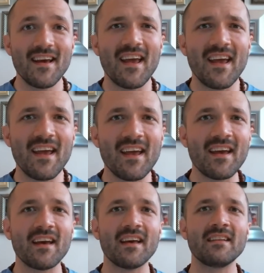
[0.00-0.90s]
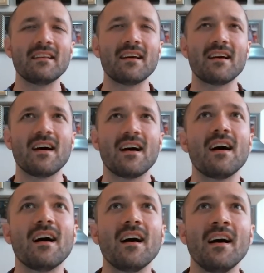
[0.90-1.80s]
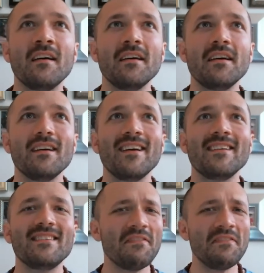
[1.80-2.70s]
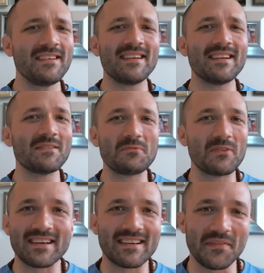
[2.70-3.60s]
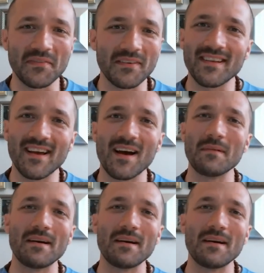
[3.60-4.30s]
And it definitely didn't work the first time.